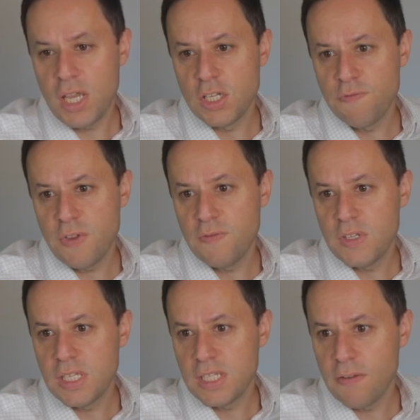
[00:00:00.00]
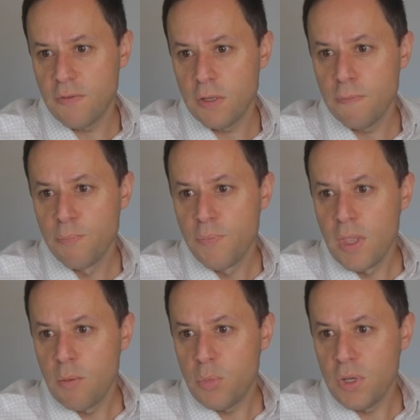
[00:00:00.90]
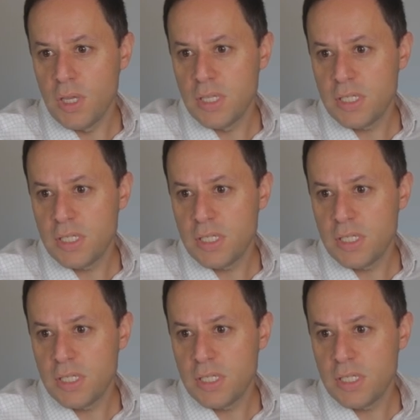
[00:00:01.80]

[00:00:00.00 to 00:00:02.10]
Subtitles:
at age 57, but at